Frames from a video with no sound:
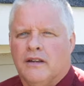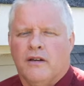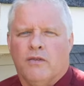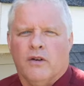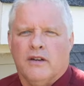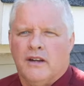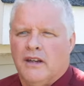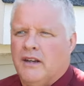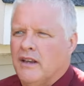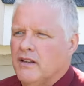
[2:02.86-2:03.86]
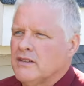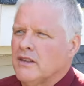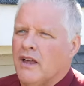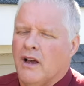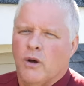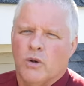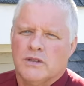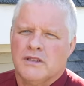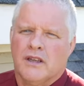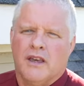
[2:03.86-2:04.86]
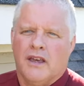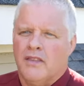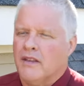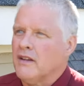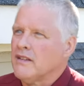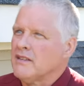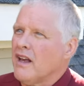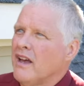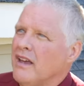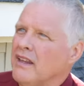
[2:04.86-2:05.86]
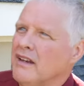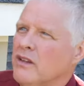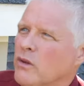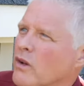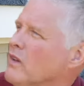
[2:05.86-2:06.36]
different details of the house in the design, you look